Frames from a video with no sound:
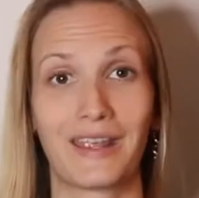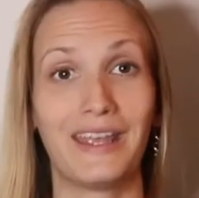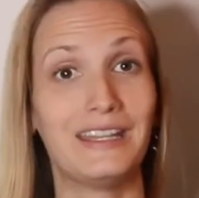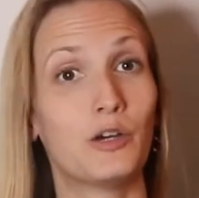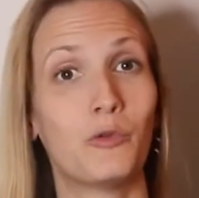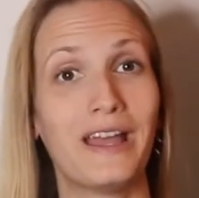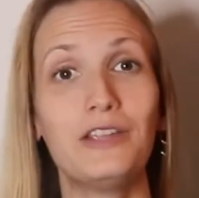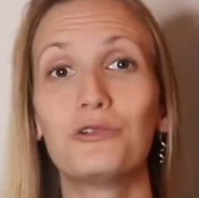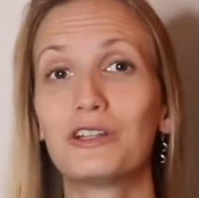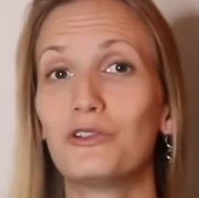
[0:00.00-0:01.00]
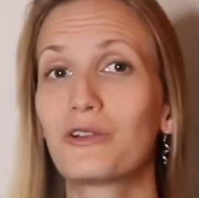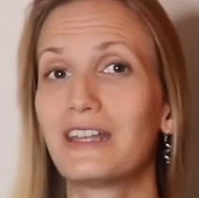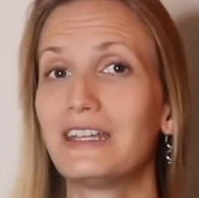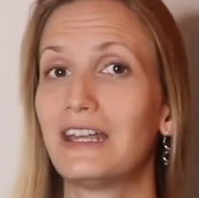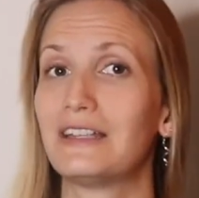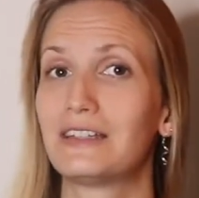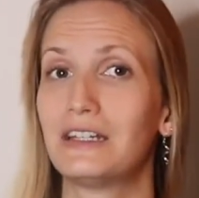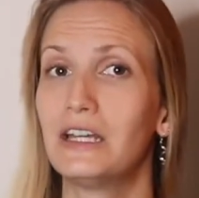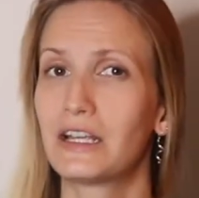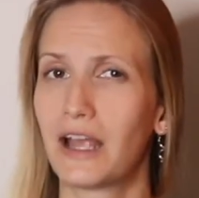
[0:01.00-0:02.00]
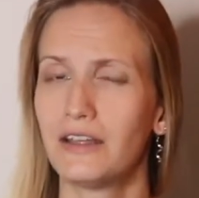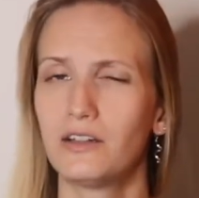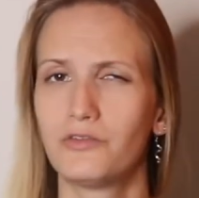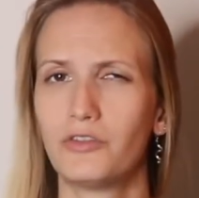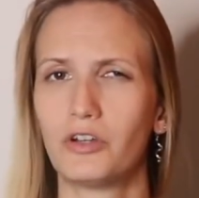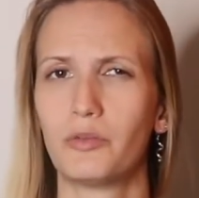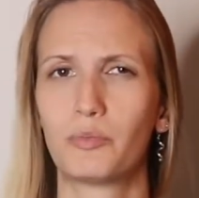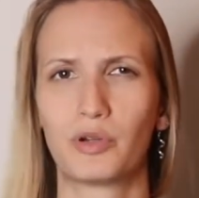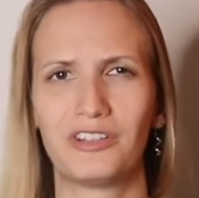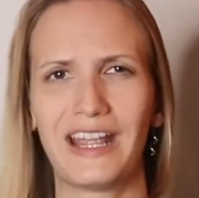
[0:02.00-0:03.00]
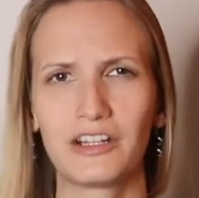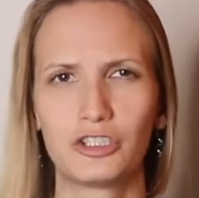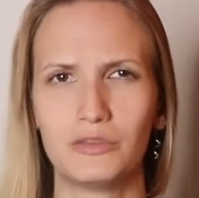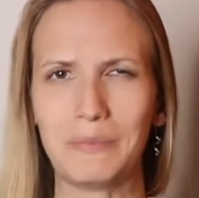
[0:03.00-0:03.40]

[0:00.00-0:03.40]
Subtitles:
In a way, you can look at it as a kind of a protection